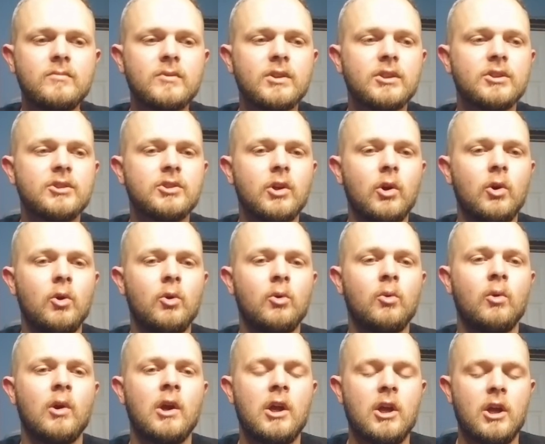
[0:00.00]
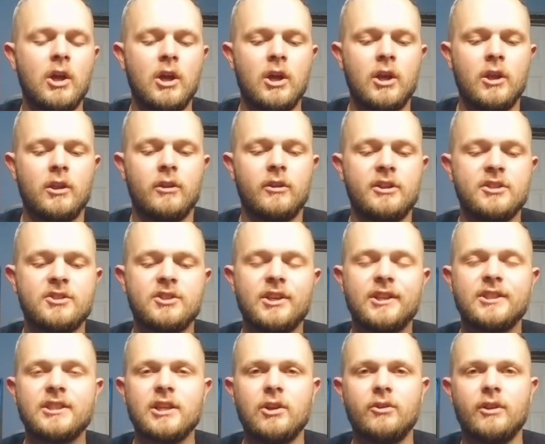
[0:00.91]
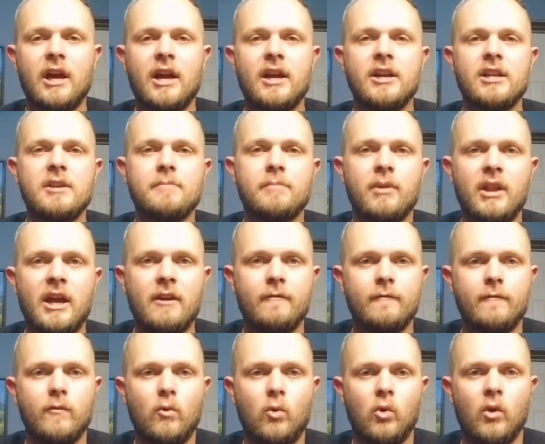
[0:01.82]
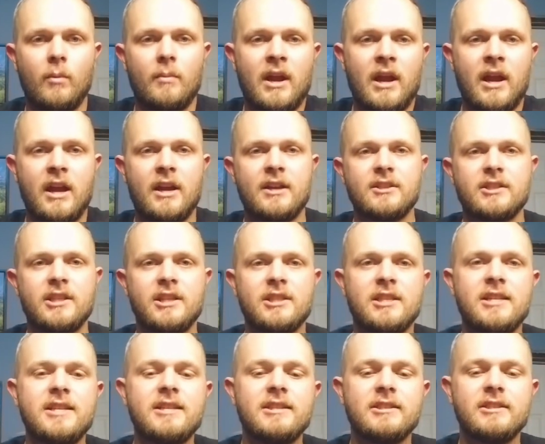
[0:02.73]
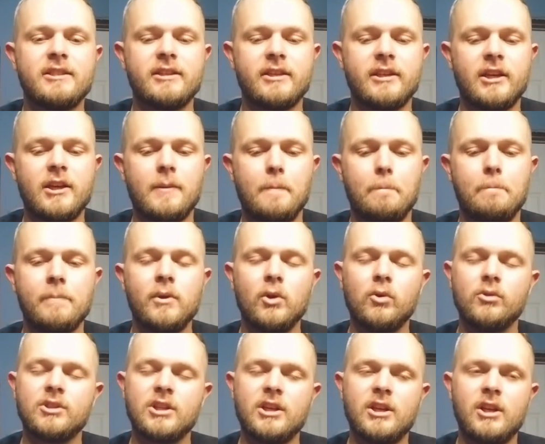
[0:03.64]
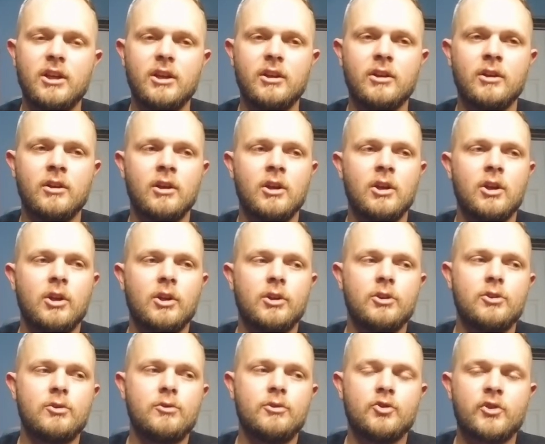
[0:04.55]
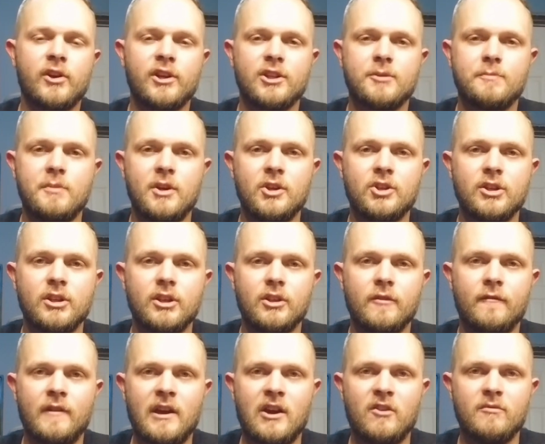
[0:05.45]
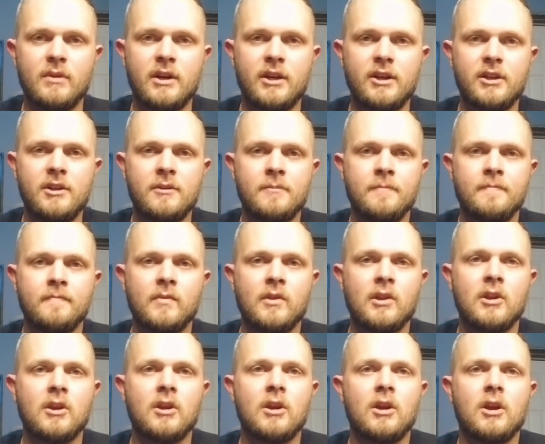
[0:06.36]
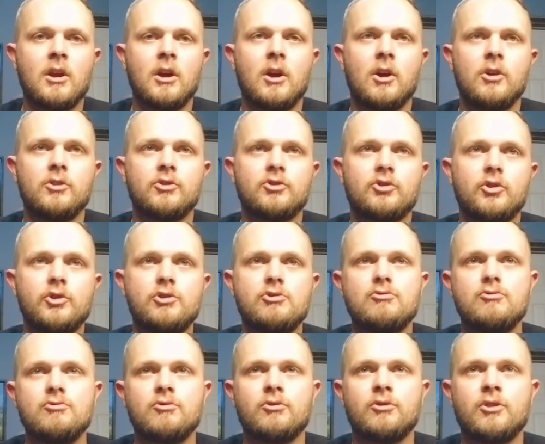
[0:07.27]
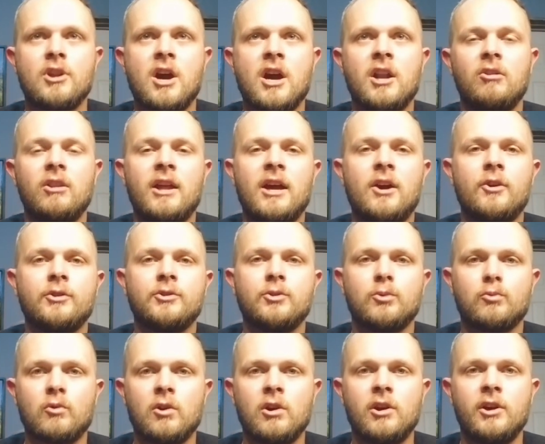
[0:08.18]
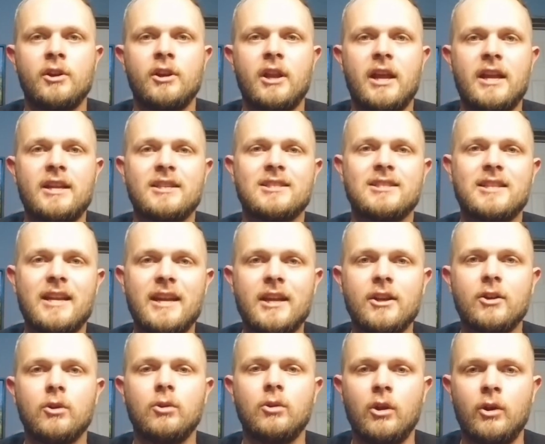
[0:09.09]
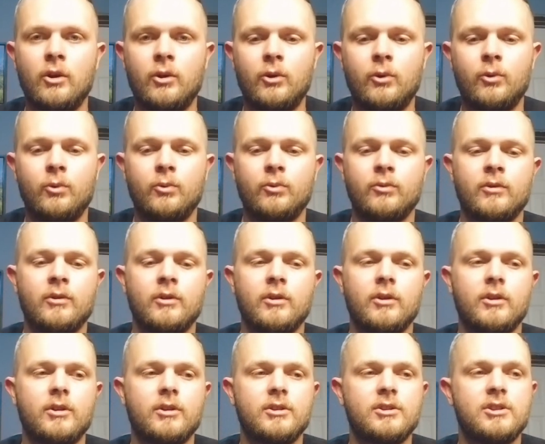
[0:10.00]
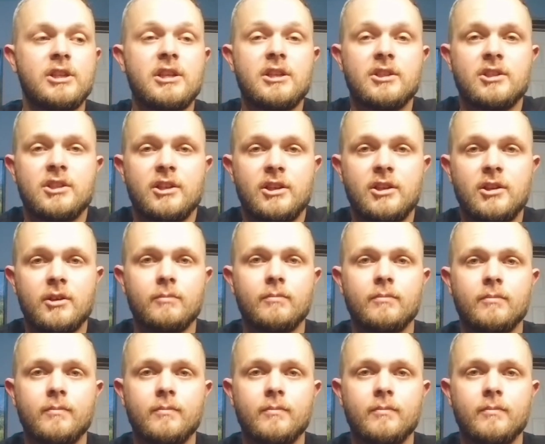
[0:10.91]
So the 6L90 platform has a TCM built in to the transmission and the valve body, so you're not allowed to run a standalone TCM.